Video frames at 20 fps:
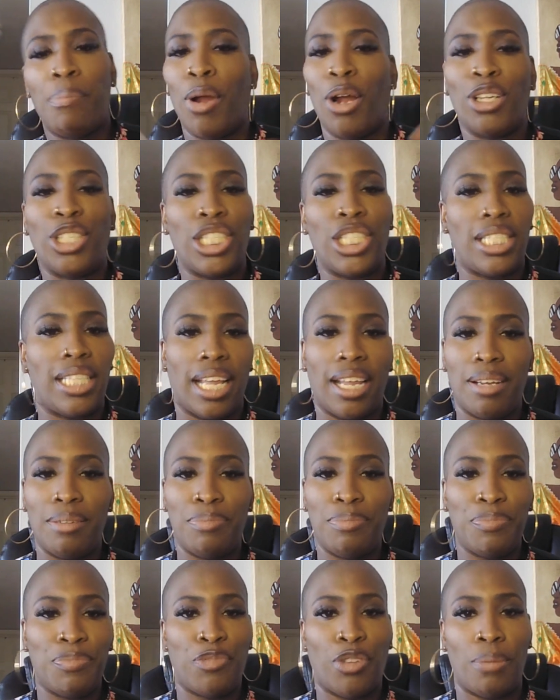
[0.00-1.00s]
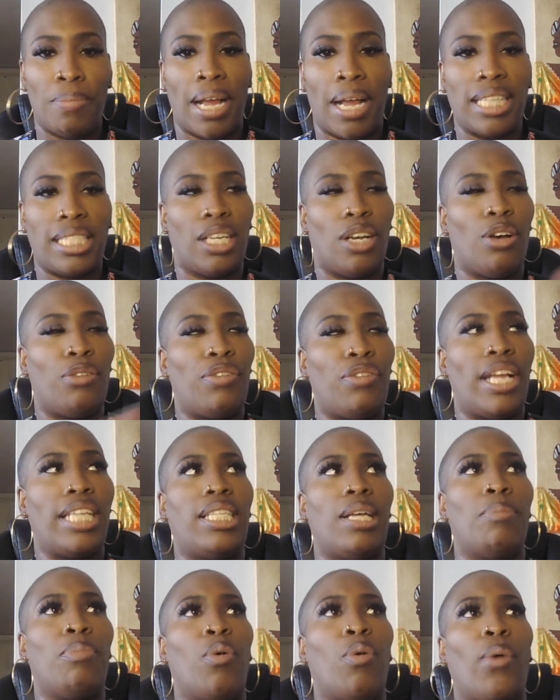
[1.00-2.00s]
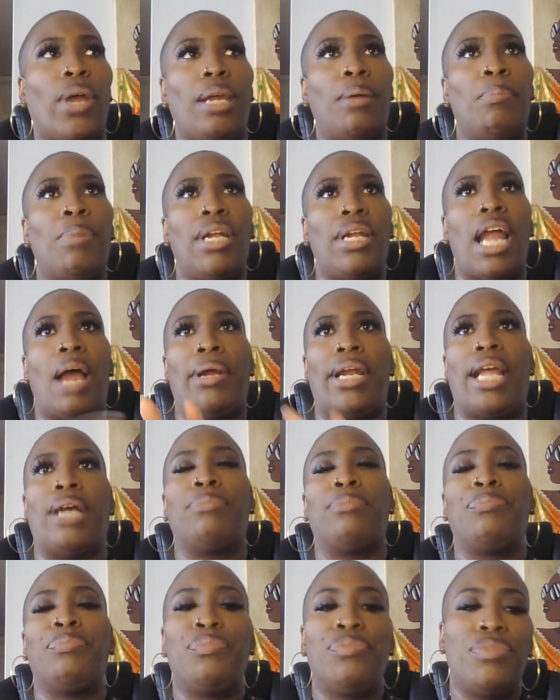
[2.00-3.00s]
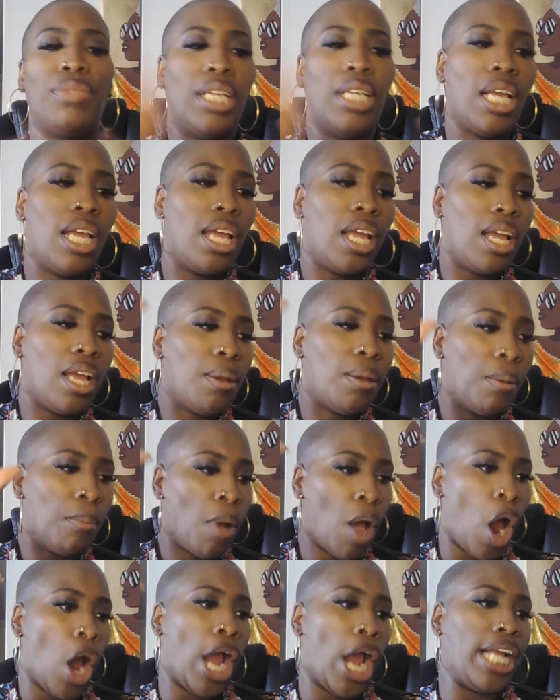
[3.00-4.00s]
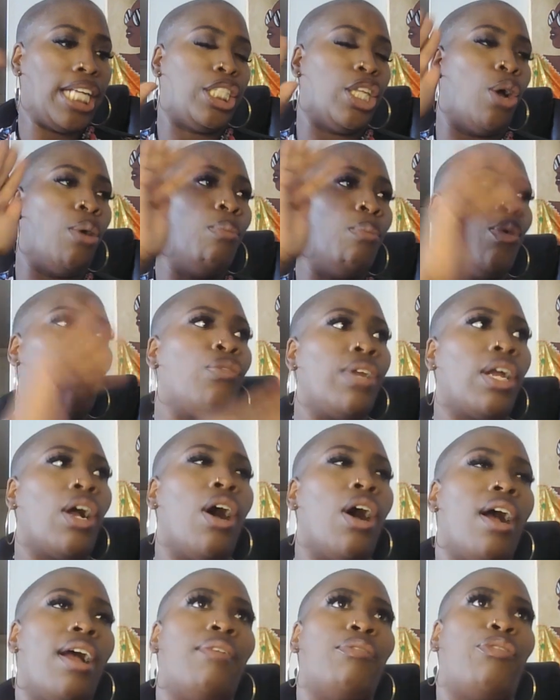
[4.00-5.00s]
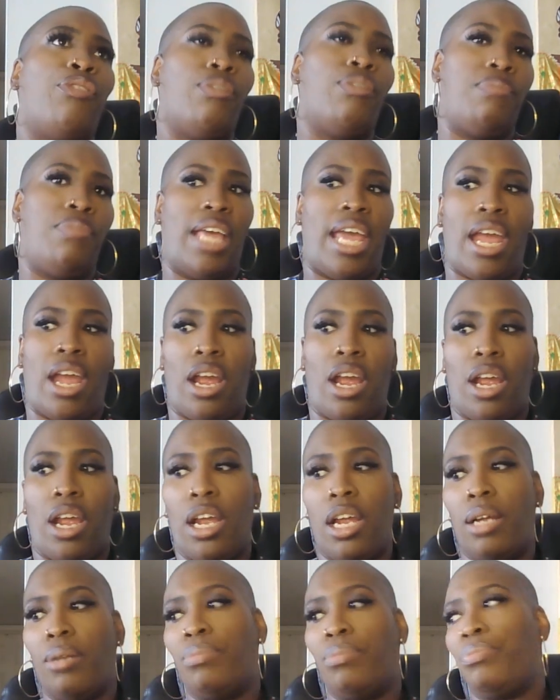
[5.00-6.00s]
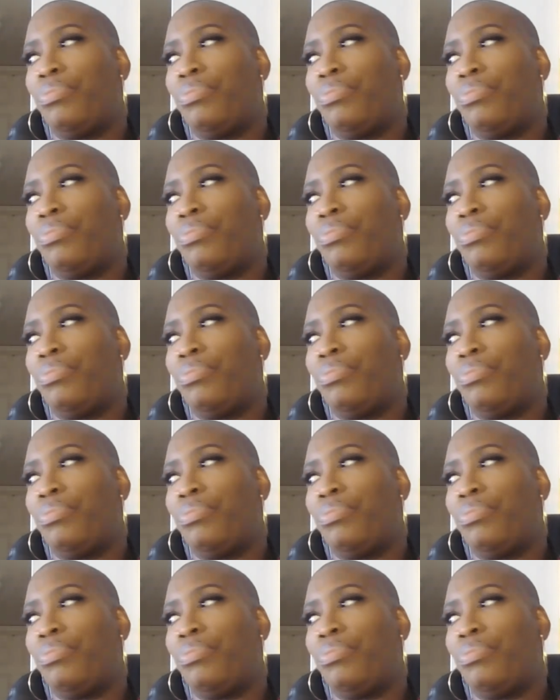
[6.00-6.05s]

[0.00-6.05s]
purchase it for myself at some point. But not right now. All right, so moving on from there.